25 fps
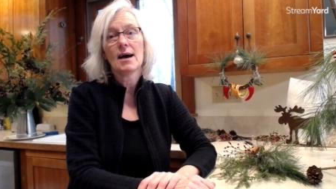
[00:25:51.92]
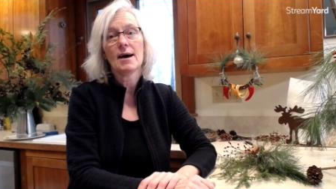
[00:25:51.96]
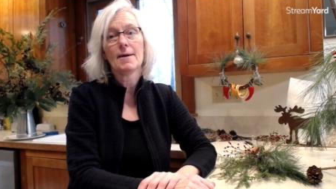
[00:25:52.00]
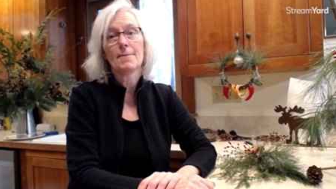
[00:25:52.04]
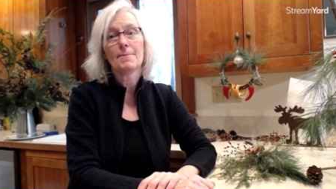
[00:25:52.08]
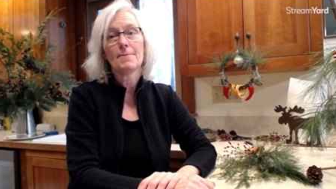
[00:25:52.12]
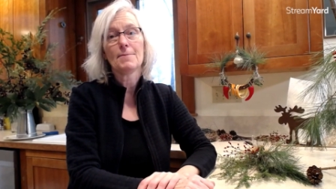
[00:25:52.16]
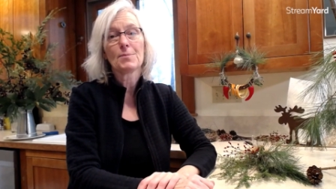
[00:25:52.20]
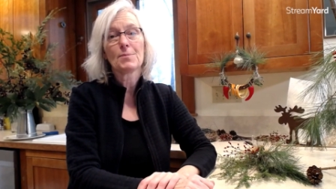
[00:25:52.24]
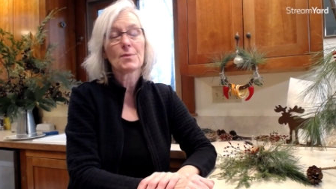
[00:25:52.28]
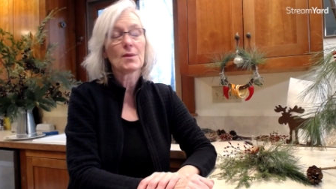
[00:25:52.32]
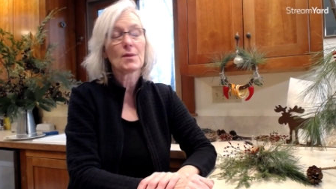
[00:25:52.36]

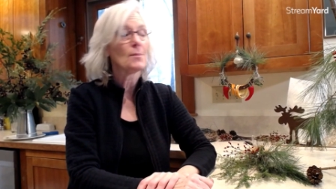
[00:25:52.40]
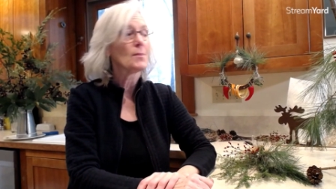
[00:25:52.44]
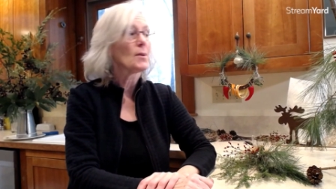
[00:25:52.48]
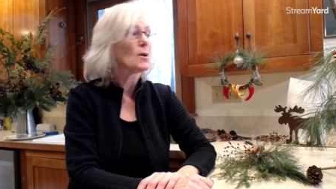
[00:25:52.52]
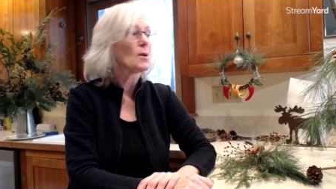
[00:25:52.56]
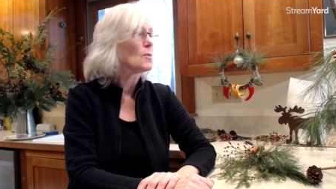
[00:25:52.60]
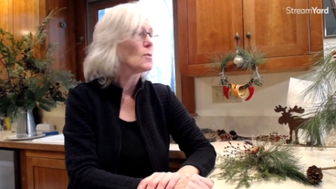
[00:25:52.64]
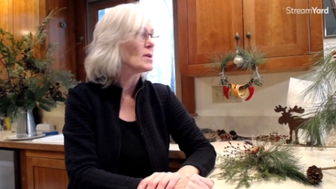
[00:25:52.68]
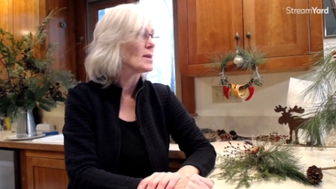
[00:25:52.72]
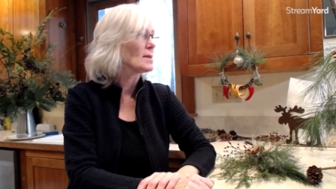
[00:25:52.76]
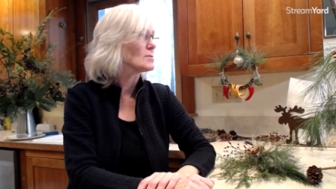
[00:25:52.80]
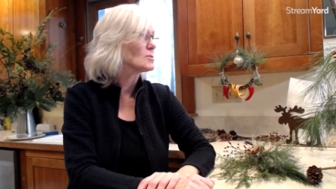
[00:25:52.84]

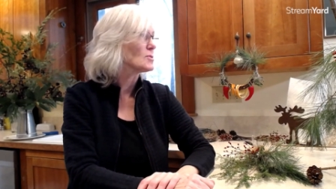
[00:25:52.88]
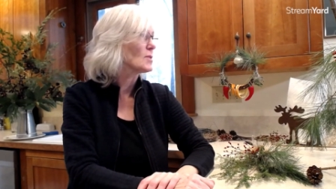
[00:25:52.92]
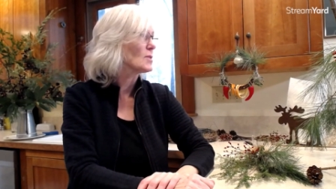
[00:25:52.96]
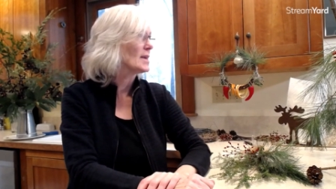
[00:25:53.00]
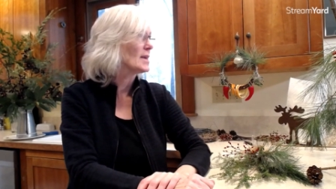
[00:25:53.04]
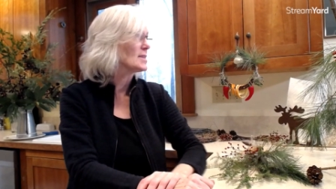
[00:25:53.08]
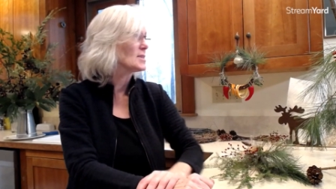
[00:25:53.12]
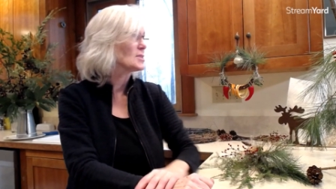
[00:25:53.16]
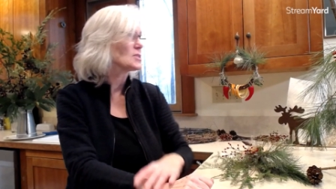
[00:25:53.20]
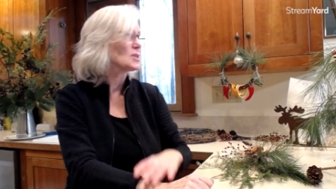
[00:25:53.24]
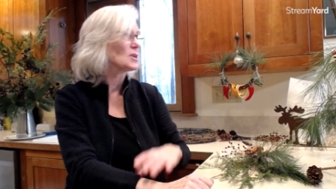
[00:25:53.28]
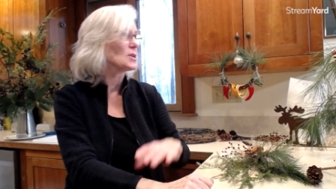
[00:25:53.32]
But what I'm
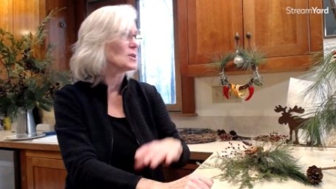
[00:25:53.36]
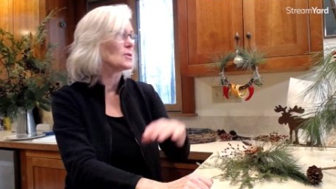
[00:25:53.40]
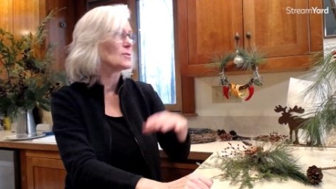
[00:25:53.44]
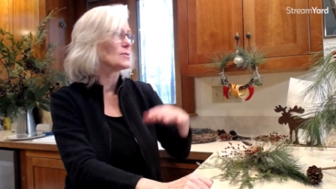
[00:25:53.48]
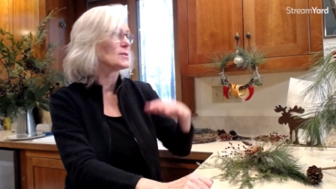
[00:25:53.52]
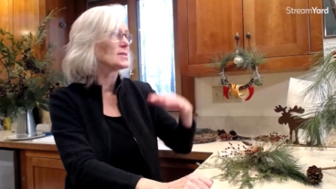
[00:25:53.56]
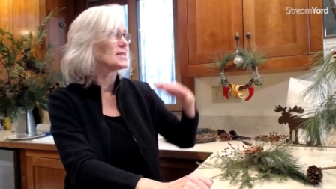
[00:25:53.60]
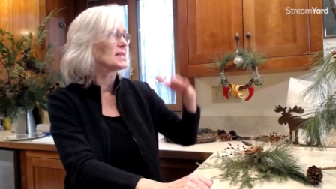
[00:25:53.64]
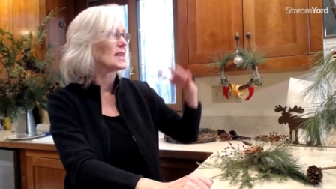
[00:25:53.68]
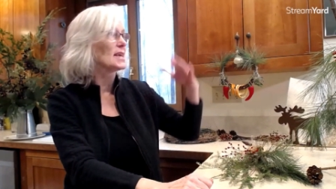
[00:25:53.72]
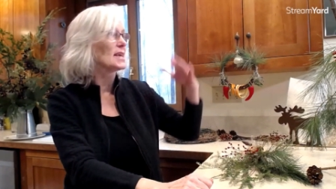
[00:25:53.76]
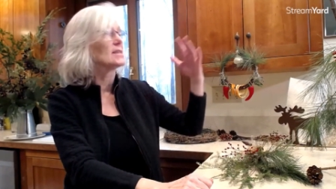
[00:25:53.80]
trying to show
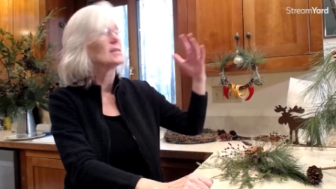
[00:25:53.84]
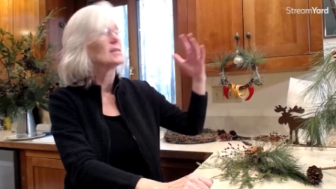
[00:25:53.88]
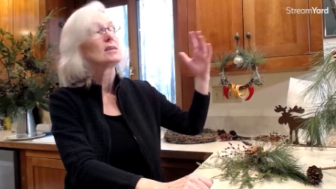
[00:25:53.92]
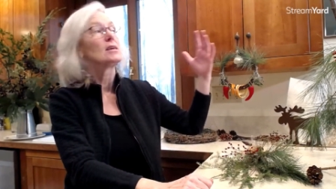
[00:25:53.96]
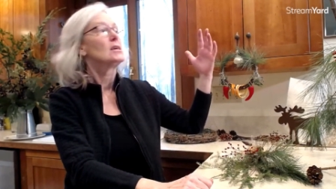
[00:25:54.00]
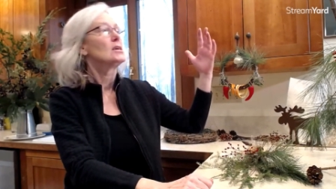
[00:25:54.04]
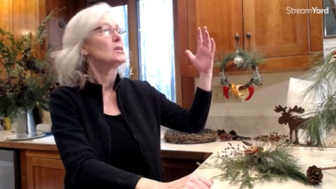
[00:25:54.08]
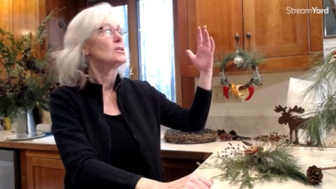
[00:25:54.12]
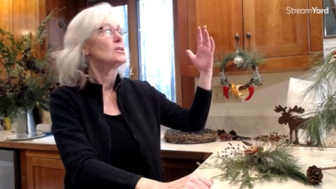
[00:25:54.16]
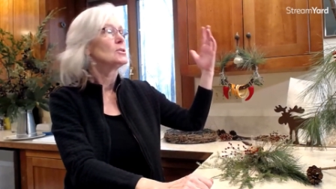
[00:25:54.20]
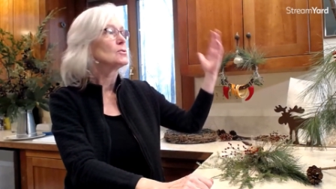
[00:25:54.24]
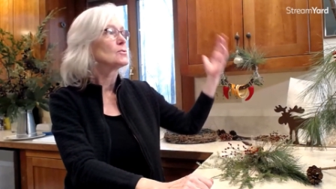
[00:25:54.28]
you is that
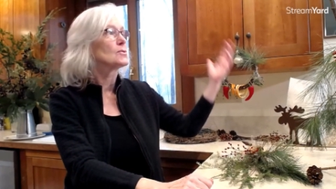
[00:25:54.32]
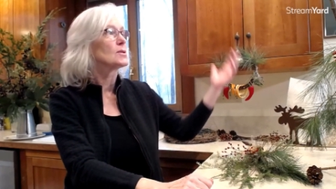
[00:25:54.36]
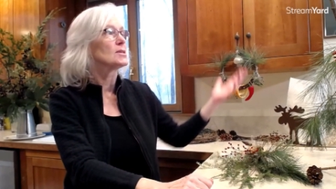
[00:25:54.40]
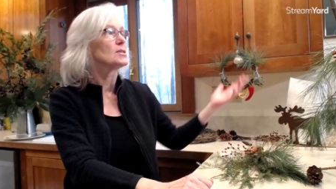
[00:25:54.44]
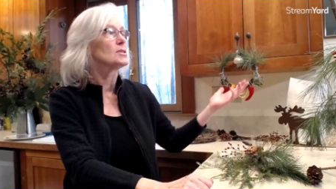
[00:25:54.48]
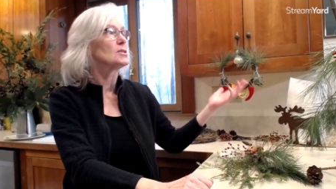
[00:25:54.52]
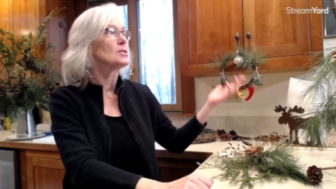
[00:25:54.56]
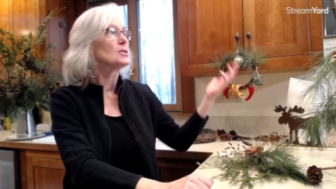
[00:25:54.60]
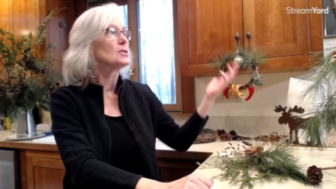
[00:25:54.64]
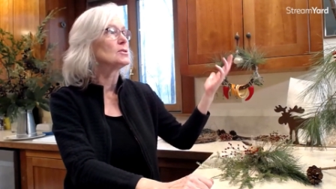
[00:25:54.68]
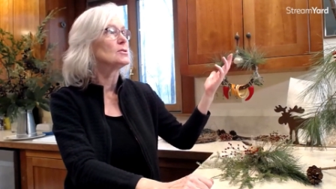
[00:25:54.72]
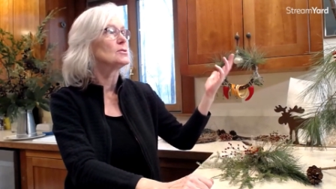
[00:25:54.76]
you
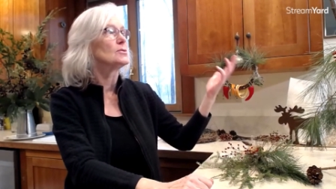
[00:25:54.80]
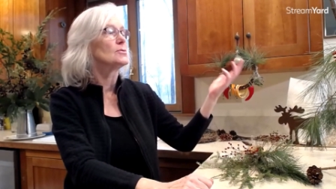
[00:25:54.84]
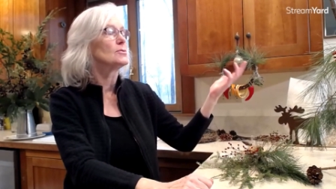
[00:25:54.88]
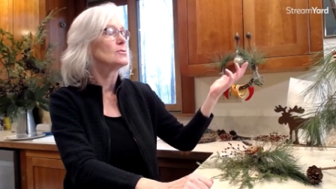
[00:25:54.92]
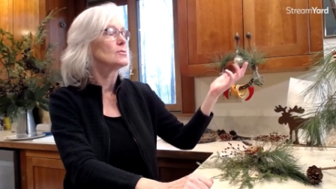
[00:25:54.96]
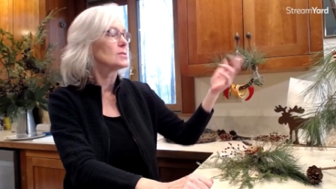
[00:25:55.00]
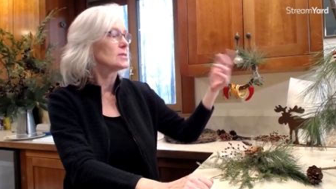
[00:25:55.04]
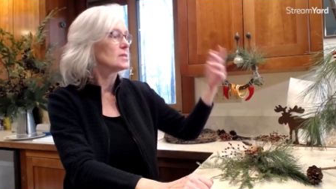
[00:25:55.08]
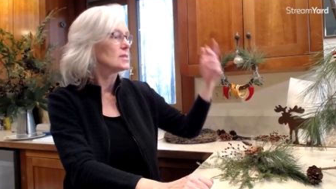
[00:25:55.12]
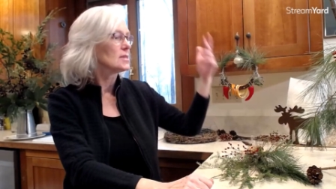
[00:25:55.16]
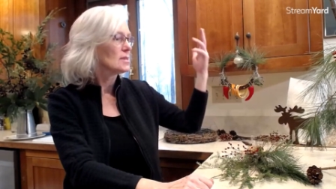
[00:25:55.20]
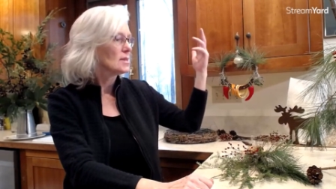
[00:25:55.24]
can
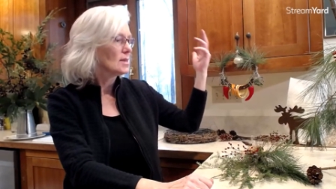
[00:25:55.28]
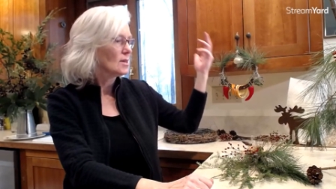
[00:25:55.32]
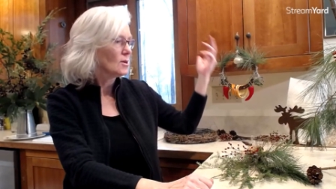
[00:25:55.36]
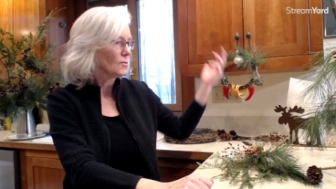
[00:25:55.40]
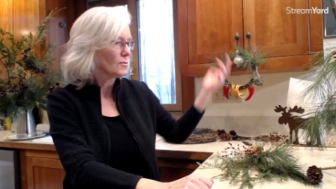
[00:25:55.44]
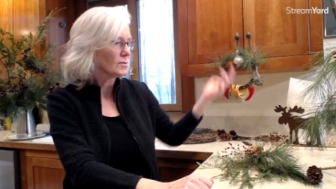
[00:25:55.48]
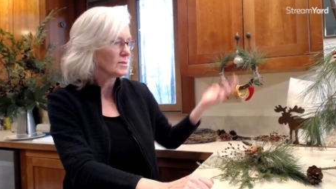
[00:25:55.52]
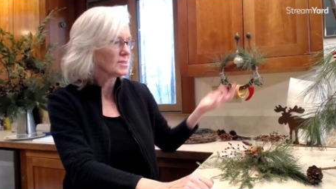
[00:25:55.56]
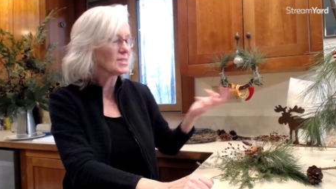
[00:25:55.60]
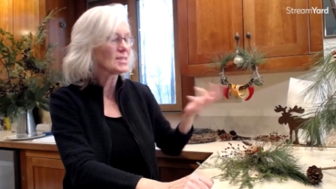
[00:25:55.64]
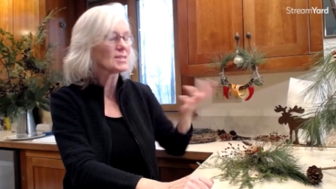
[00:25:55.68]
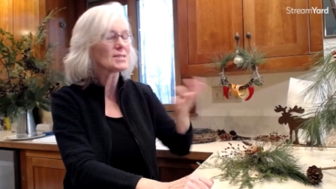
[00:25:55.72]
use
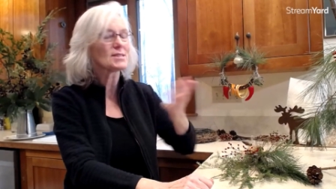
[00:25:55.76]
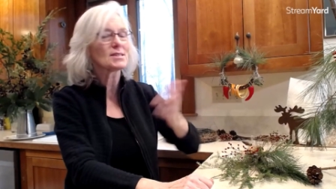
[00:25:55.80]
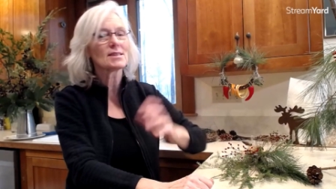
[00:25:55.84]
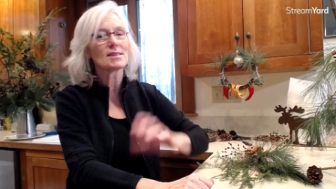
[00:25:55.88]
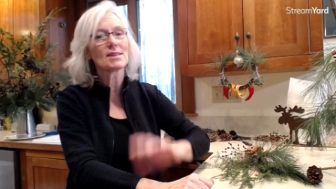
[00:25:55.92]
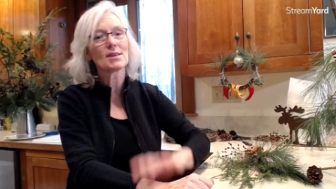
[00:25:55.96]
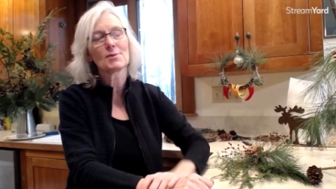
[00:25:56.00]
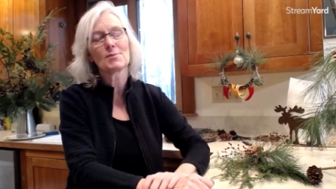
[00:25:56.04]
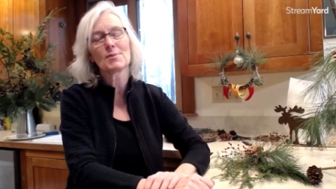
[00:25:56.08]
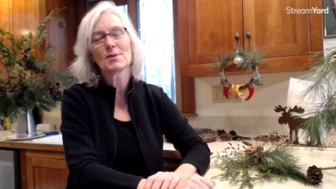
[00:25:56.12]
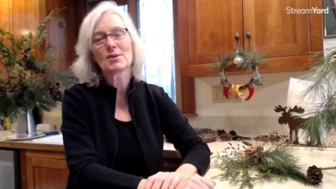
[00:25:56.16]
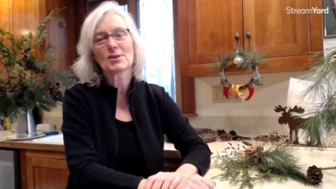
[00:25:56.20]
just
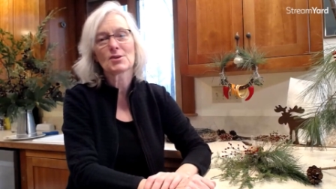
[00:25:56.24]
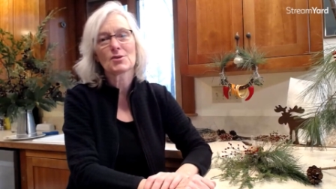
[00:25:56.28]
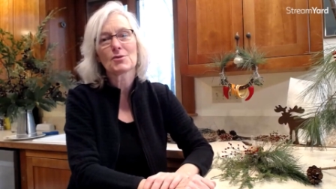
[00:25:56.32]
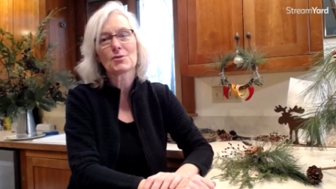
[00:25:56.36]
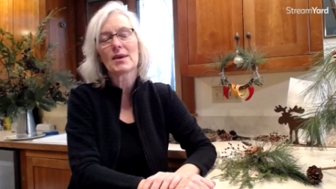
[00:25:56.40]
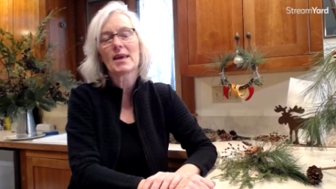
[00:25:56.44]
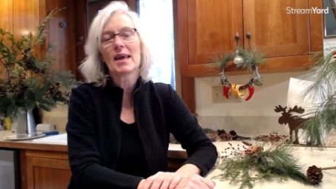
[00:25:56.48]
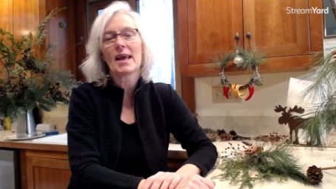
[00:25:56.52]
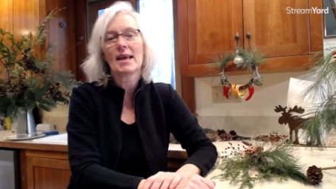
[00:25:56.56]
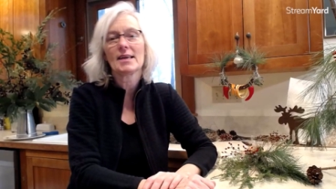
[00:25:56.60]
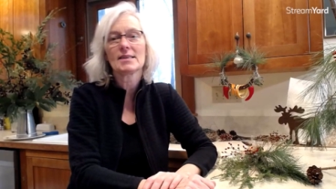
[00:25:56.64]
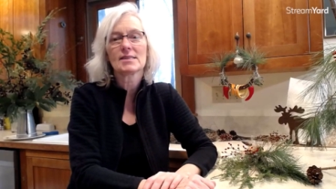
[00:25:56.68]
a little bit of
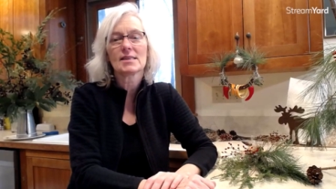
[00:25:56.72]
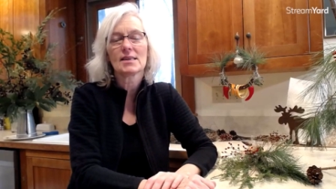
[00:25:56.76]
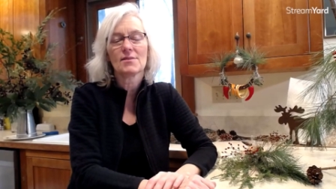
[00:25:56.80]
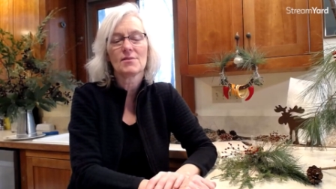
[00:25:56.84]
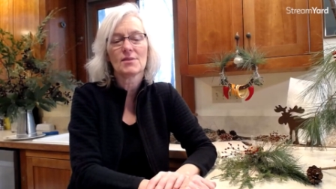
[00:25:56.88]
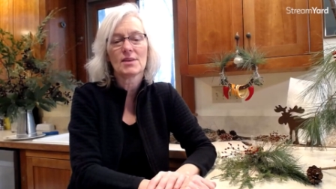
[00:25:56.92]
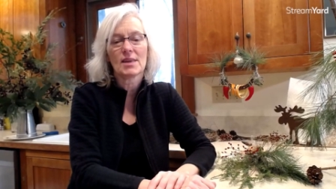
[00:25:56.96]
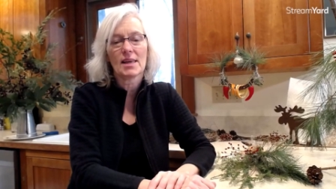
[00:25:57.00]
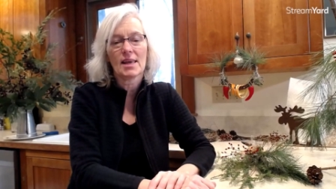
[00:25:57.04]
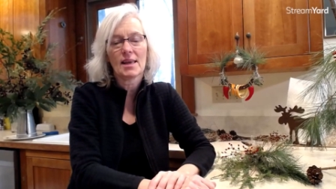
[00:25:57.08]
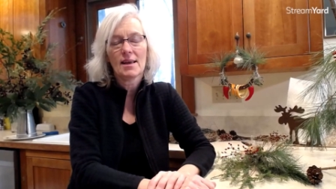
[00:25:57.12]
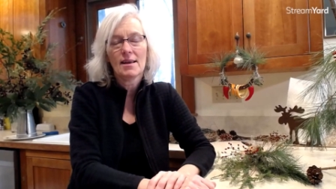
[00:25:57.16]

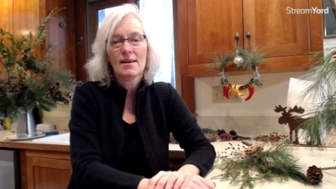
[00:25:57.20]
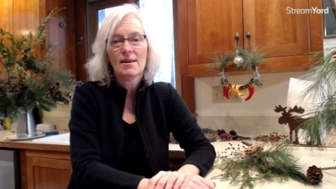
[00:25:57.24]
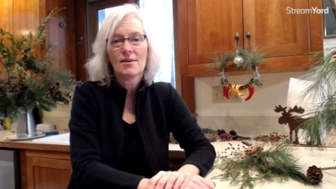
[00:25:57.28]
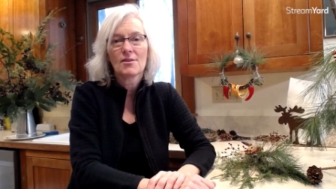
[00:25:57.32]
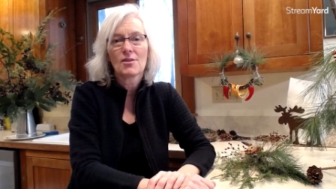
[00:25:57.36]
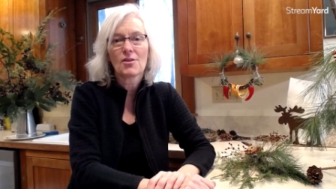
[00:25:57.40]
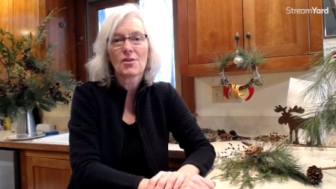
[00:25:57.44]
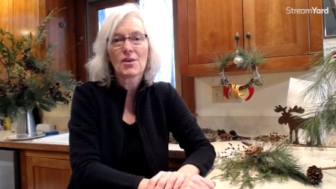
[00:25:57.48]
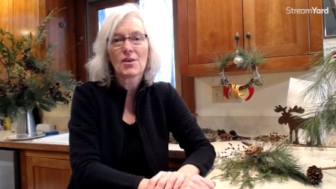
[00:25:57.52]
creativity,